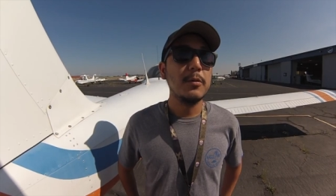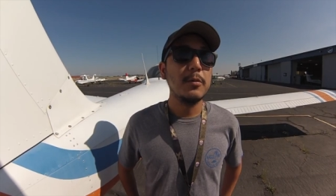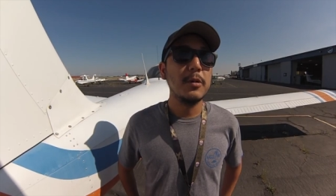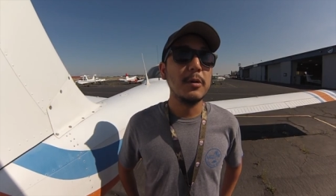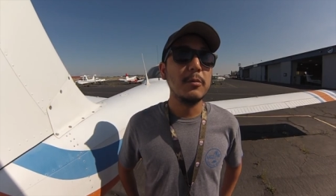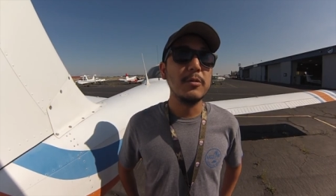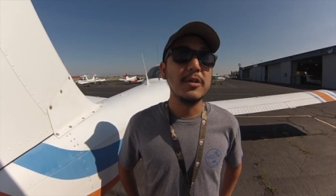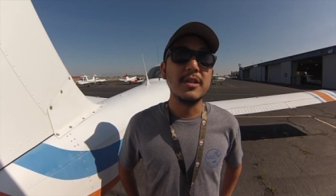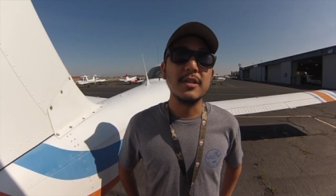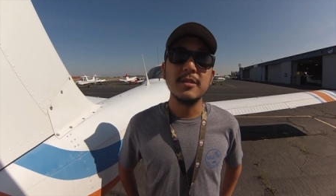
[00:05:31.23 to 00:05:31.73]

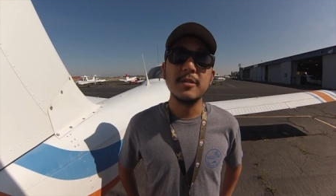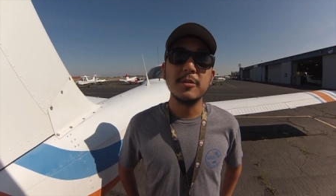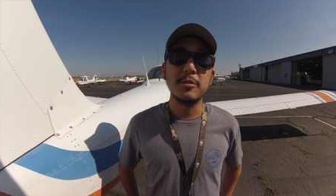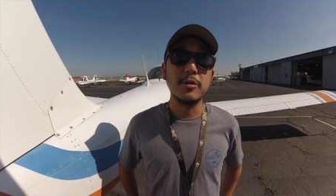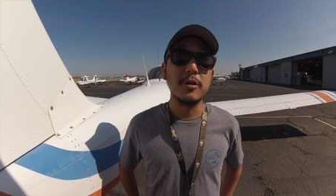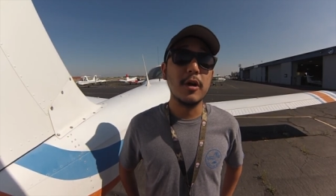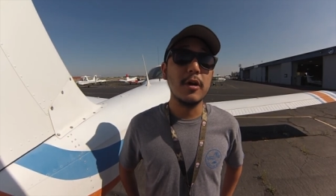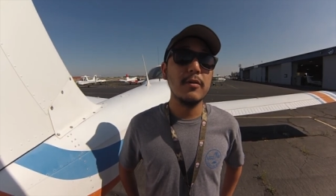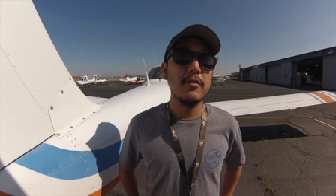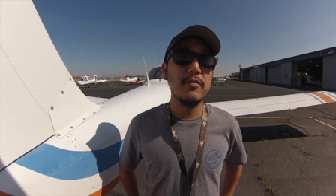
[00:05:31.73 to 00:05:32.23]
when we just
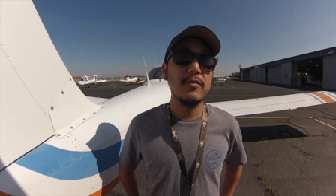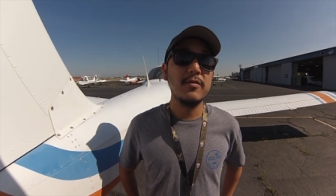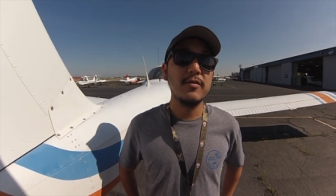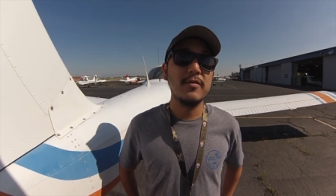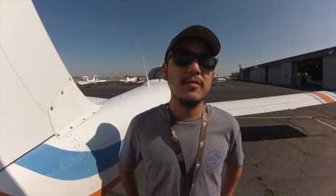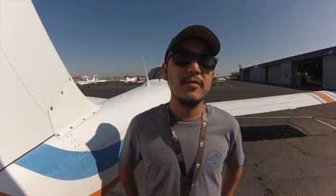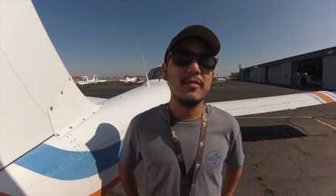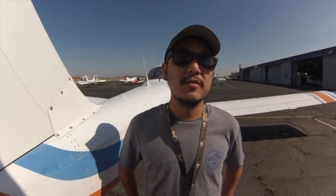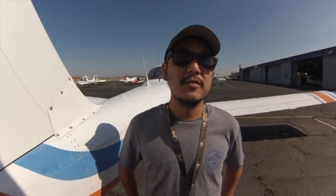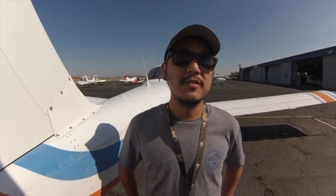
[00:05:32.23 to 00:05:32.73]
took off
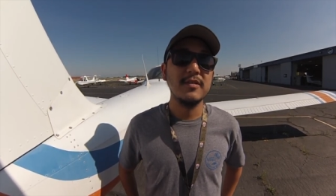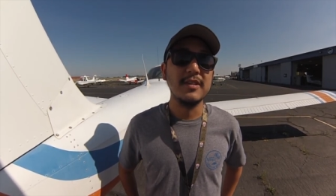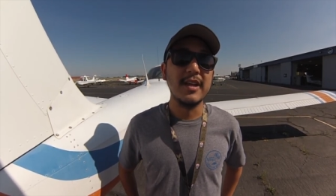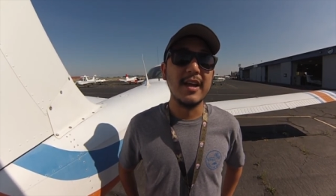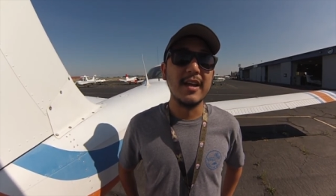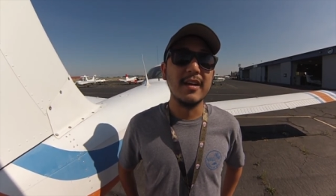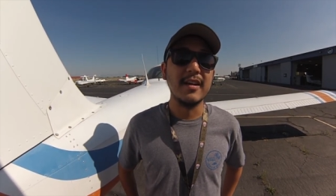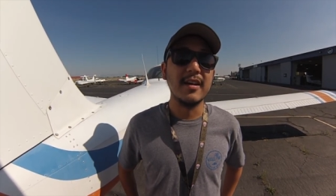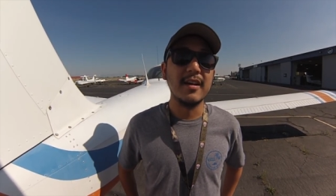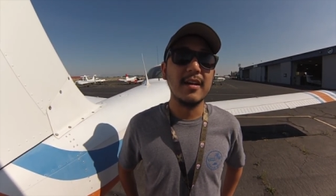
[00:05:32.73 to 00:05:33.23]
then